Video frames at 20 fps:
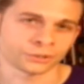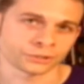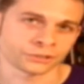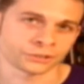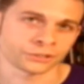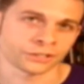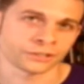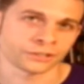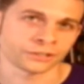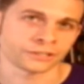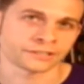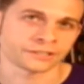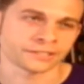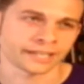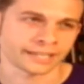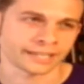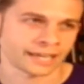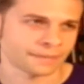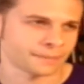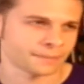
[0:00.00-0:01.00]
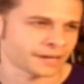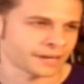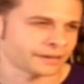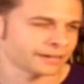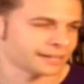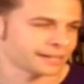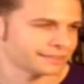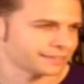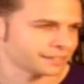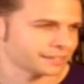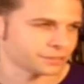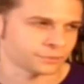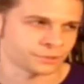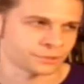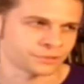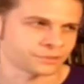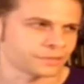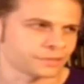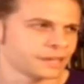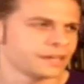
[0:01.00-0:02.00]
series that came out, I think it
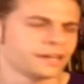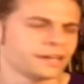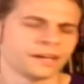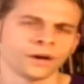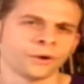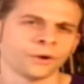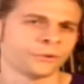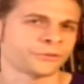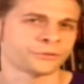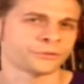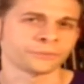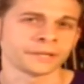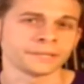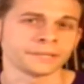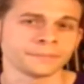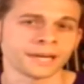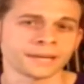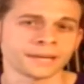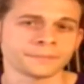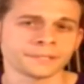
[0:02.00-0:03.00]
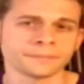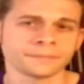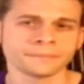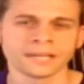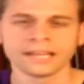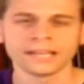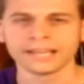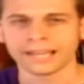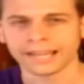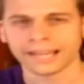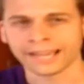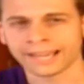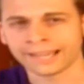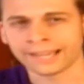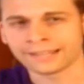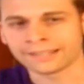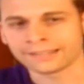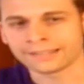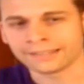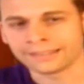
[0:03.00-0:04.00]
was 2003 maybe.
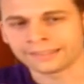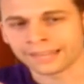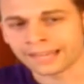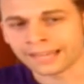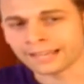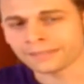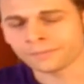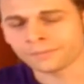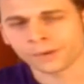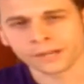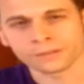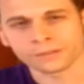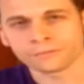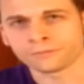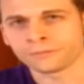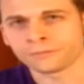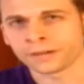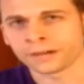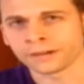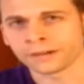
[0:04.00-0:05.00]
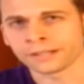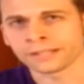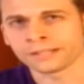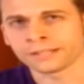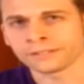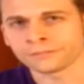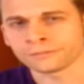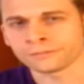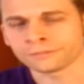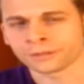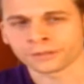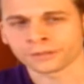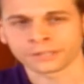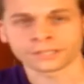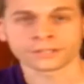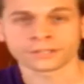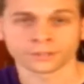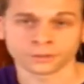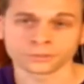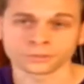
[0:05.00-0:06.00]
And they went very, very
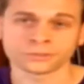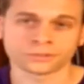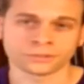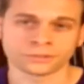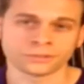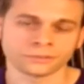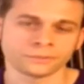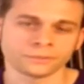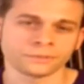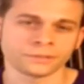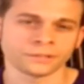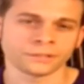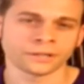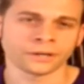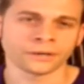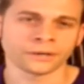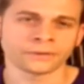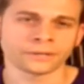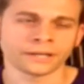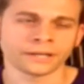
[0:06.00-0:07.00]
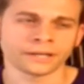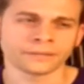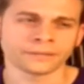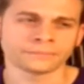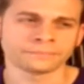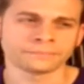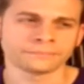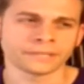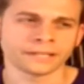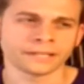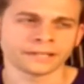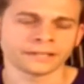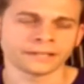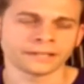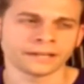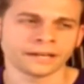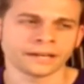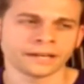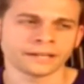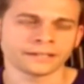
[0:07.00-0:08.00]
close to, you know,
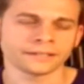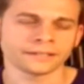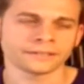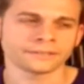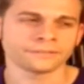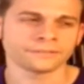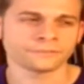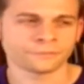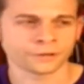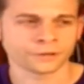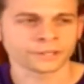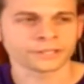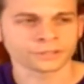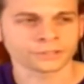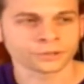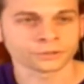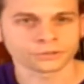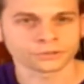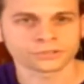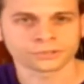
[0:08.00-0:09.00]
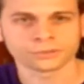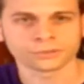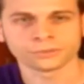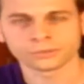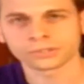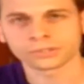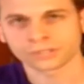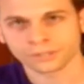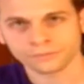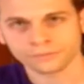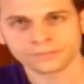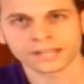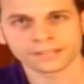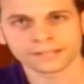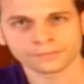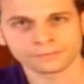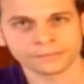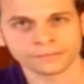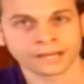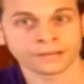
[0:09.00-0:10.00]
very close to stuff
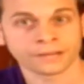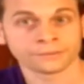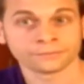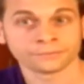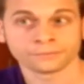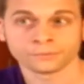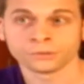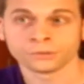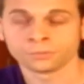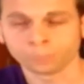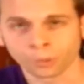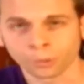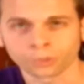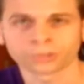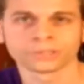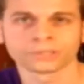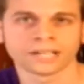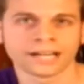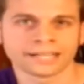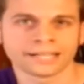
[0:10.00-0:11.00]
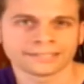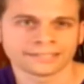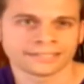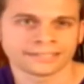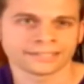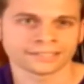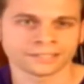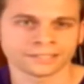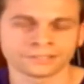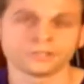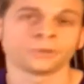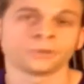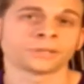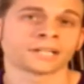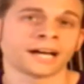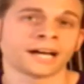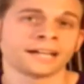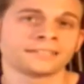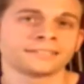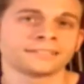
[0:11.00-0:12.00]
that is borderline like adult
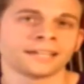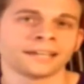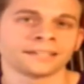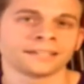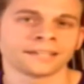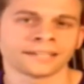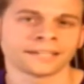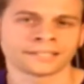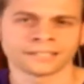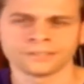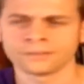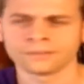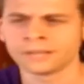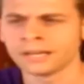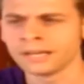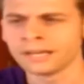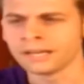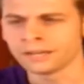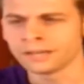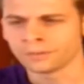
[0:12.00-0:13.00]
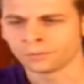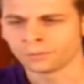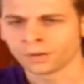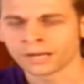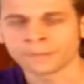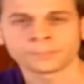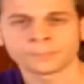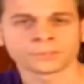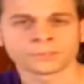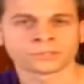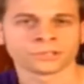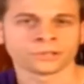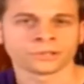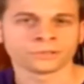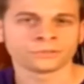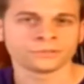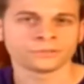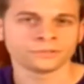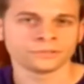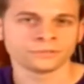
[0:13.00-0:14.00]
content. Like in one
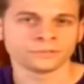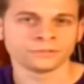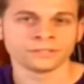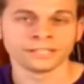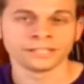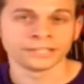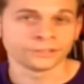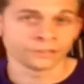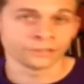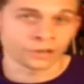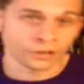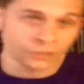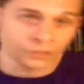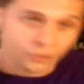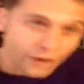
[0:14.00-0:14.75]
episode, Leonardo